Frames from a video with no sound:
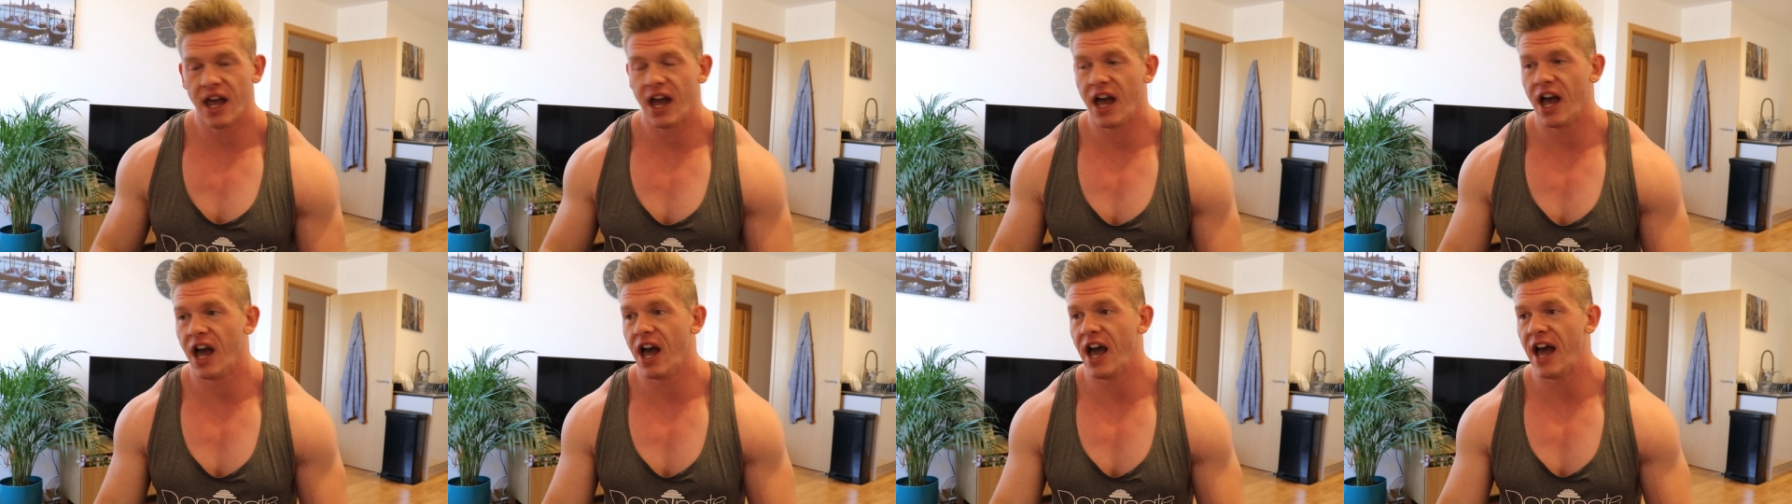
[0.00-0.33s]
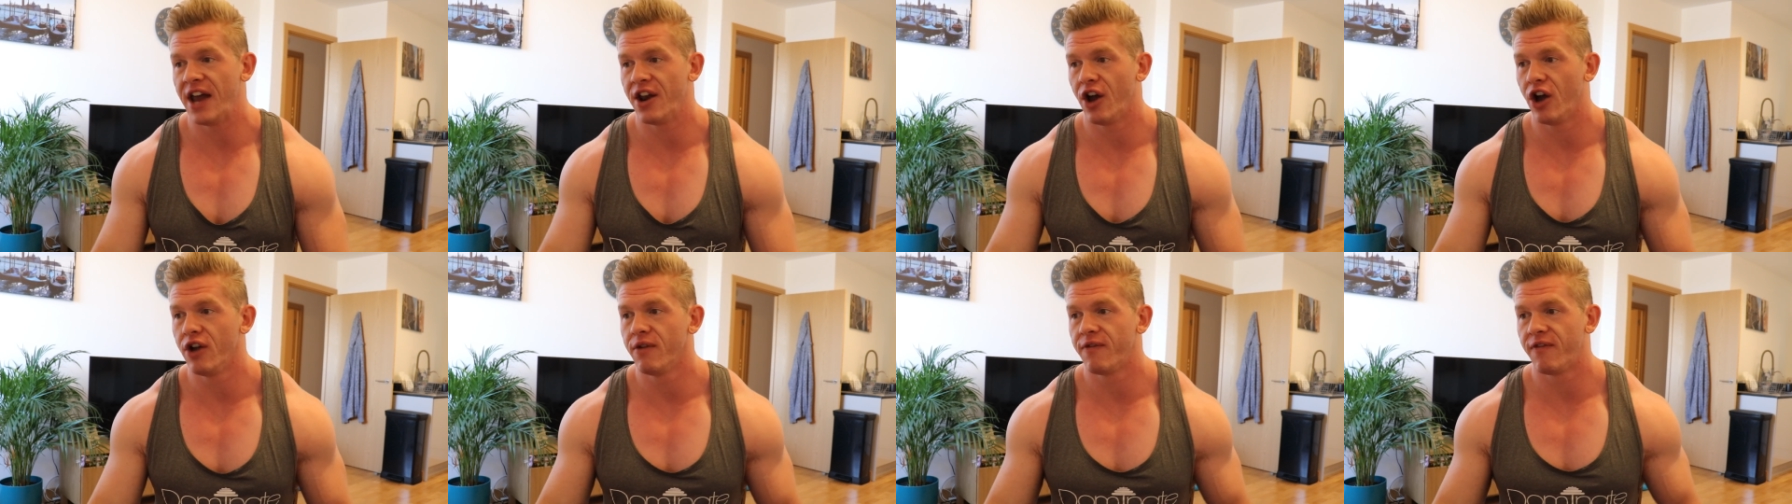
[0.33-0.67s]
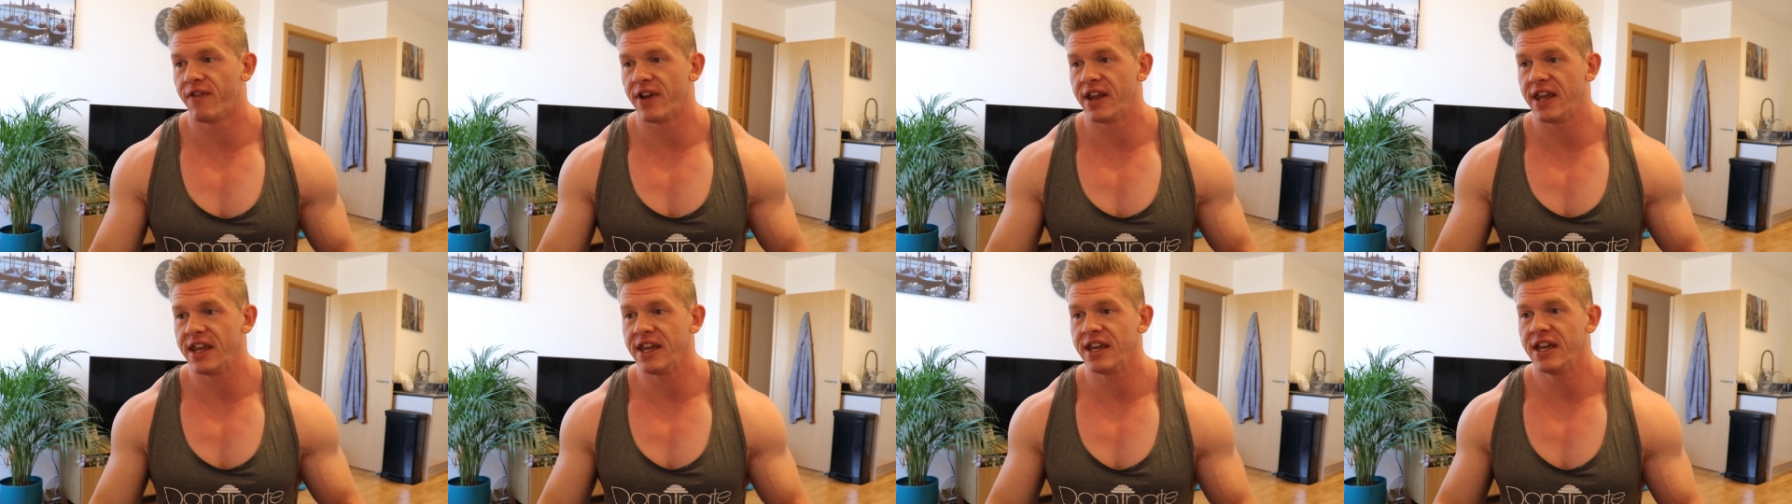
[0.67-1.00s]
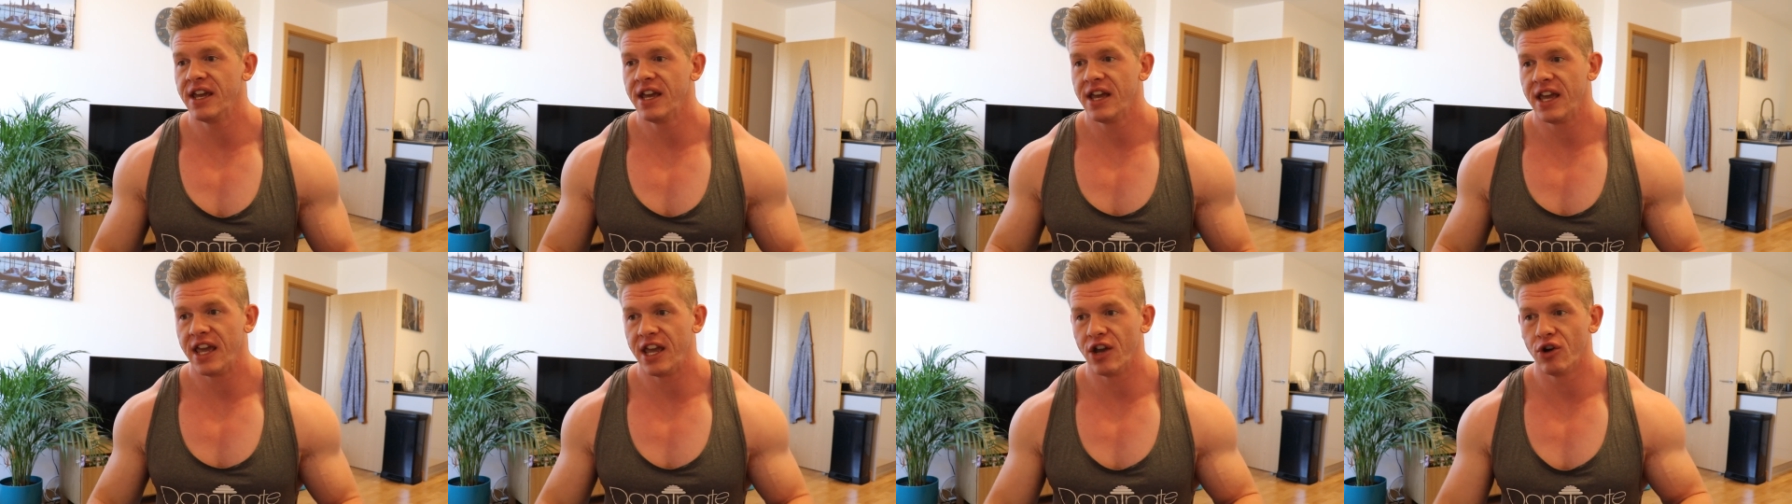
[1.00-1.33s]
And
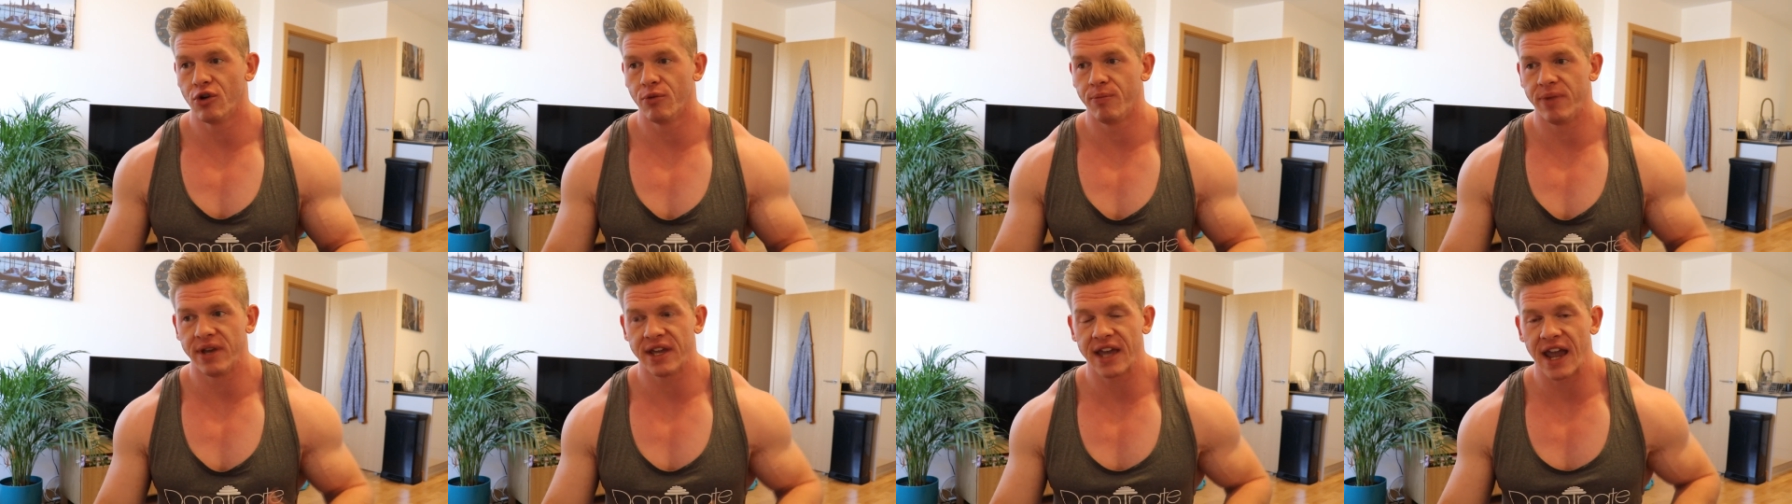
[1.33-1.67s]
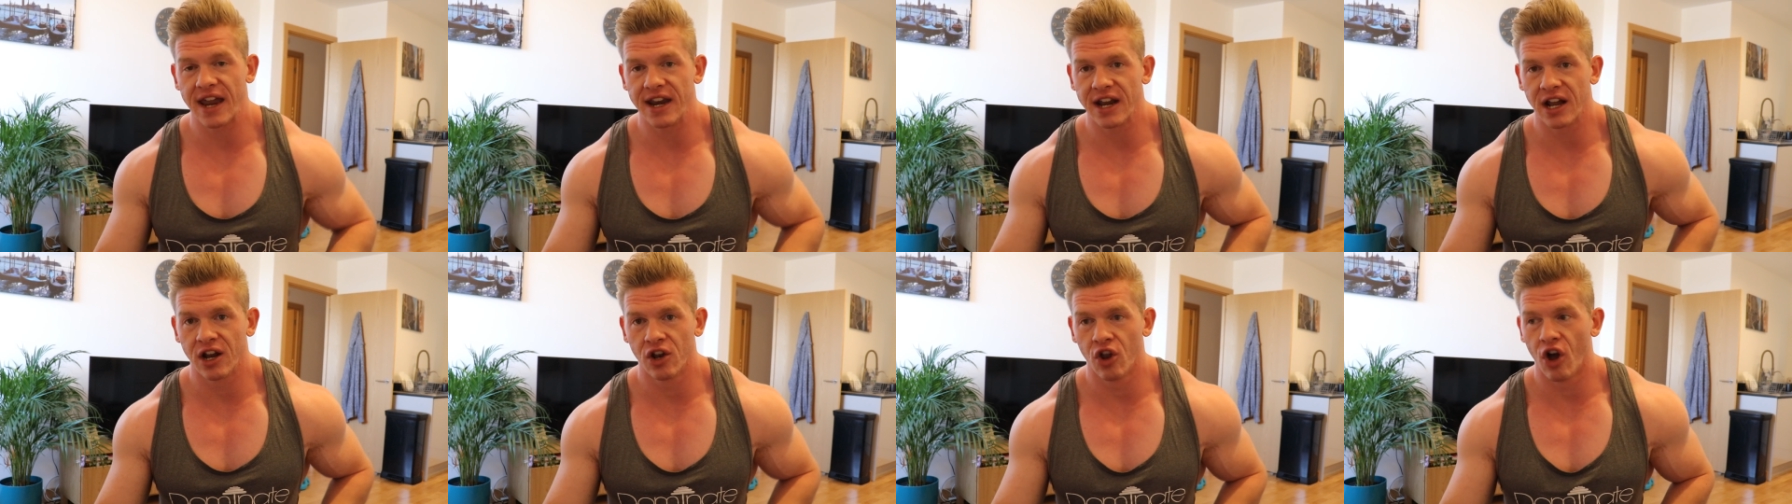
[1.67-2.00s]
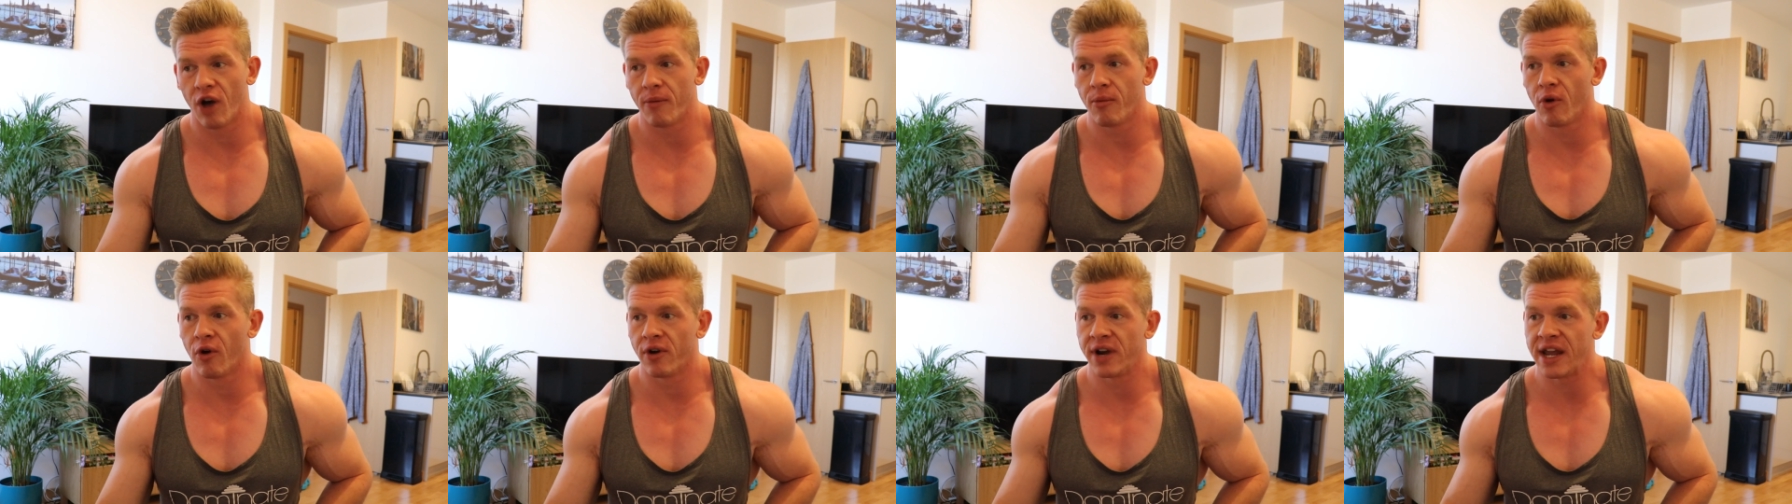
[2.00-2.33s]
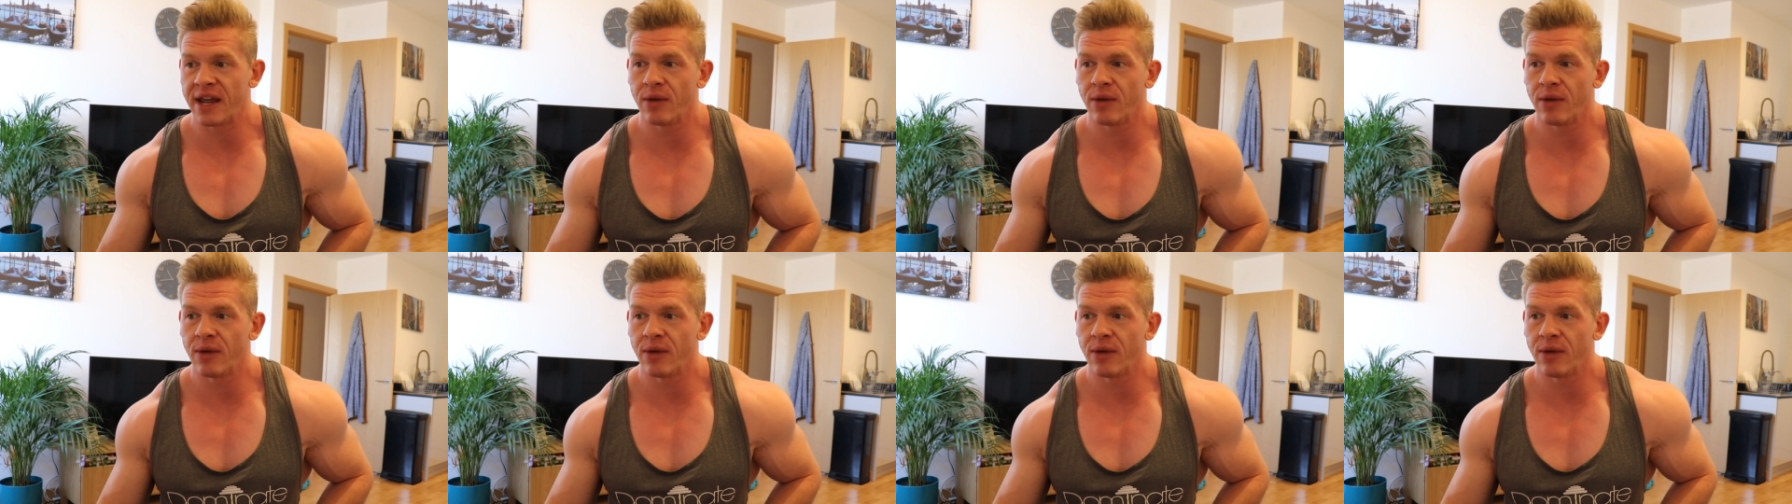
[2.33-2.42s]
hopefully he'll be gaining a lot more,